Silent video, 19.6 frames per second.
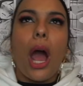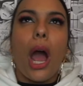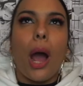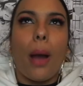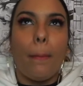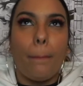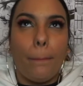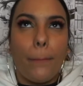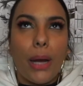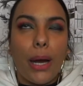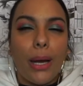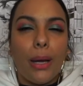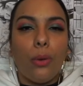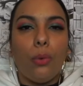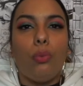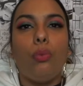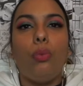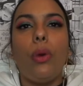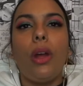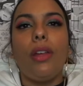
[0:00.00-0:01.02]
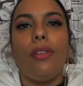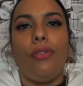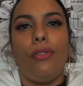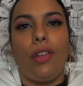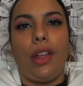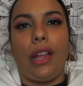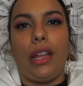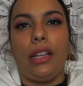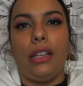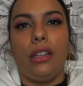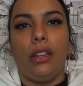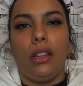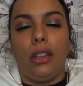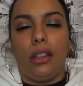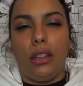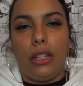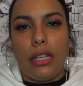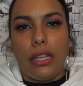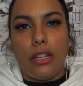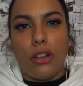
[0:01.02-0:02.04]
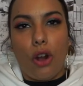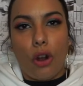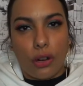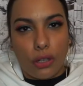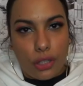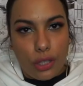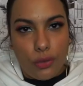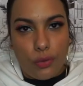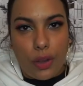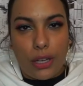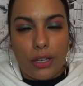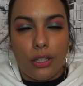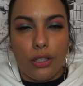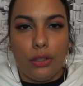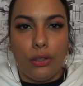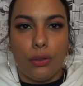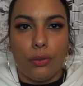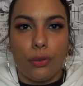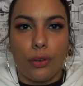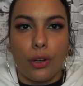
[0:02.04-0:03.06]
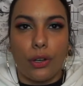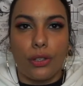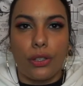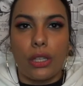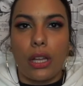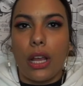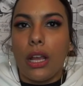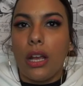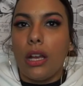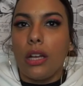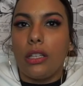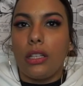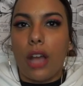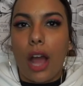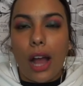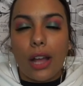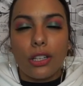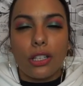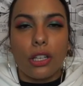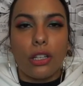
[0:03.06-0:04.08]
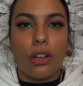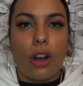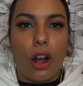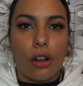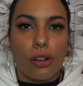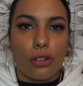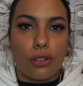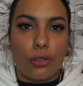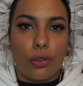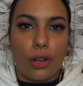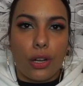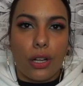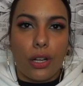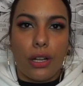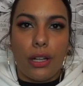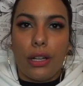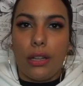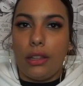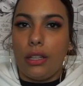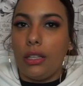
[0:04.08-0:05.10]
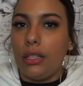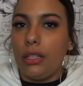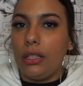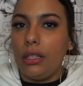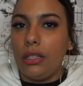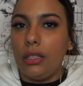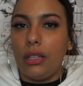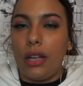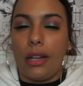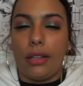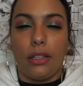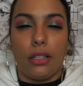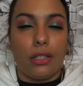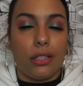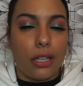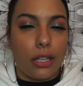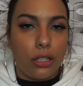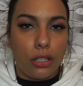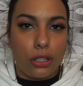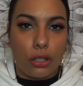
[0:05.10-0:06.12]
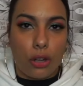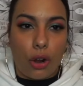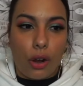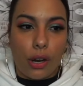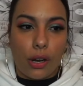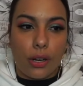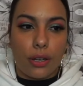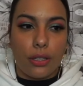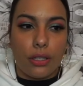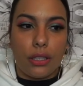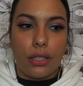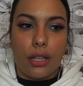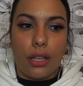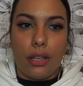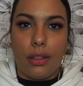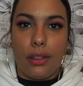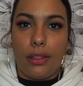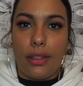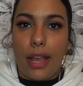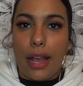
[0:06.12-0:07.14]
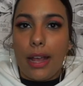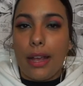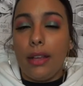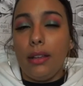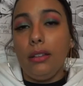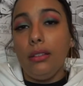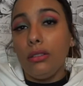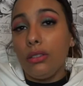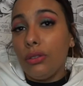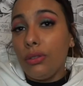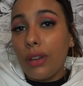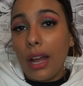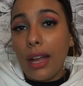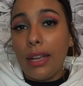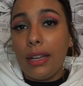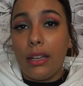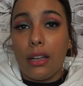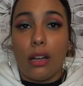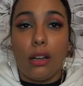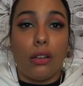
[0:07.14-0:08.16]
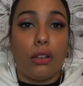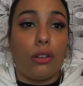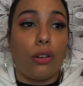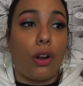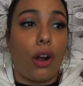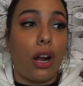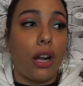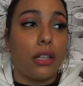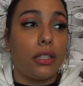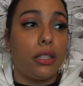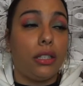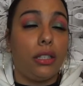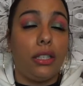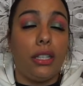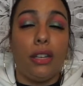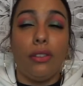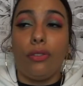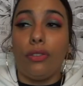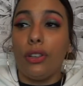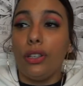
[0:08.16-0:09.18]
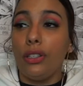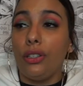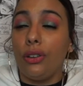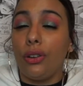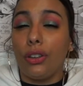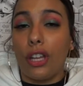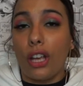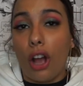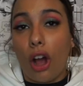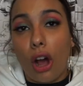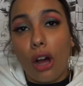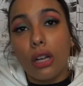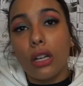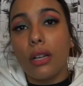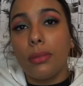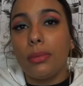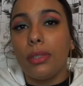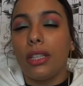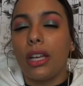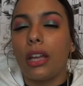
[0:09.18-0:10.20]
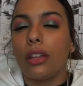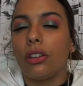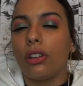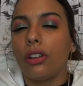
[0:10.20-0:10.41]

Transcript: But within the RG Veda universe, Yasha and Ashura and the 6 stars, they unite across different, you know, they all come together